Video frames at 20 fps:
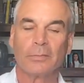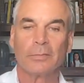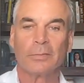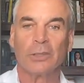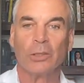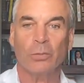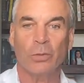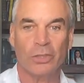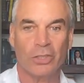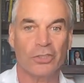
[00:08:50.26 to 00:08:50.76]

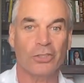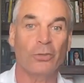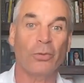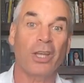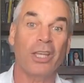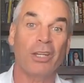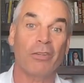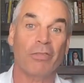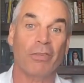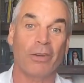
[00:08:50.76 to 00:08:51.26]
which is
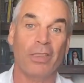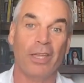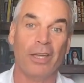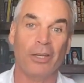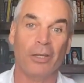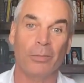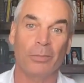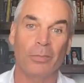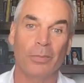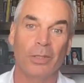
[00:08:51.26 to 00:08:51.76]
great for
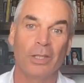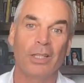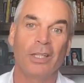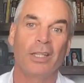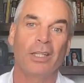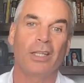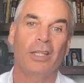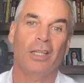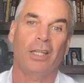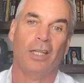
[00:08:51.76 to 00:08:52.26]
them,
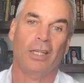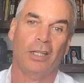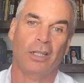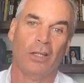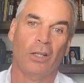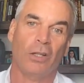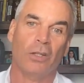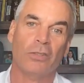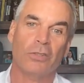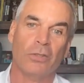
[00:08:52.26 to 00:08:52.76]
and it
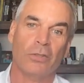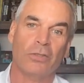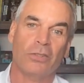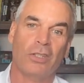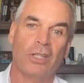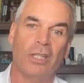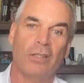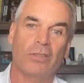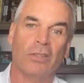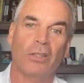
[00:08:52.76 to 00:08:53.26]
also
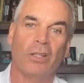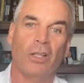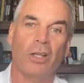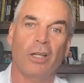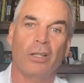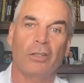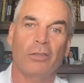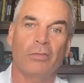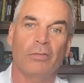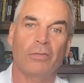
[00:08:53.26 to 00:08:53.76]
saves a
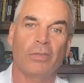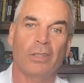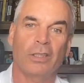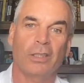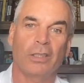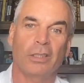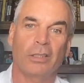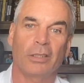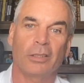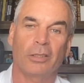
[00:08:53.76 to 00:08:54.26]
lot of
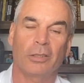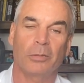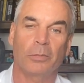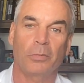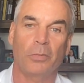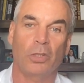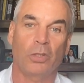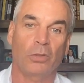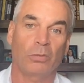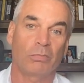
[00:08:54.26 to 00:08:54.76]
uh,
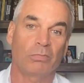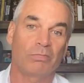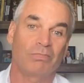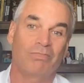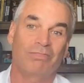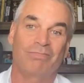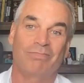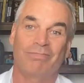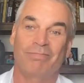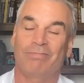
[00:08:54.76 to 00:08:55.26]
you know
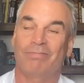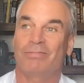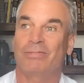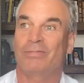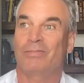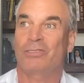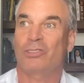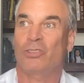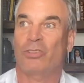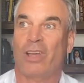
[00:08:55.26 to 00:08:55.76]

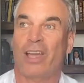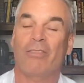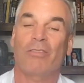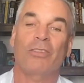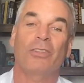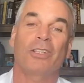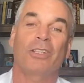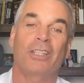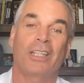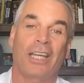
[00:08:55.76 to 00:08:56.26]

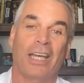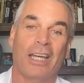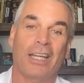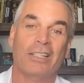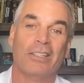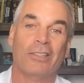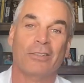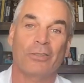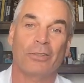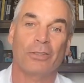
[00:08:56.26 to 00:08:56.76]
travel and
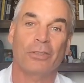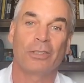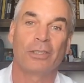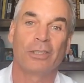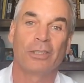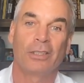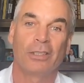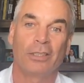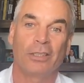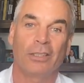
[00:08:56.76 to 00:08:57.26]
hassle
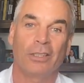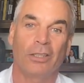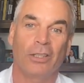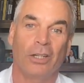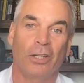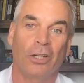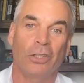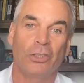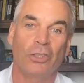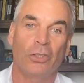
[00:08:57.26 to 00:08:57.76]

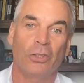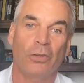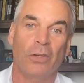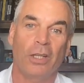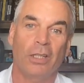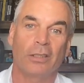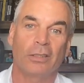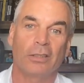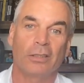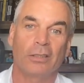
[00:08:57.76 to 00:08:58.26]
on your
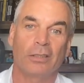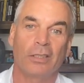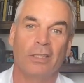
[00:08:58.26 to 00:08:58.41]
end.